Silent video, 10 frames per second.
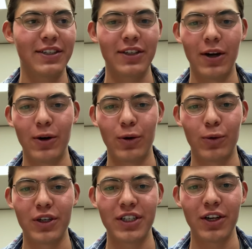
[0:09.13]
So
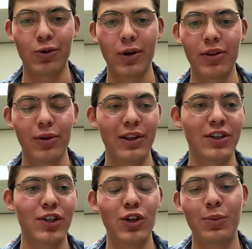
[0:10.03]
we're just gonna run through this
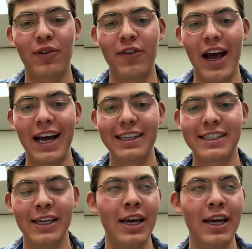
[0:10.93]
super fast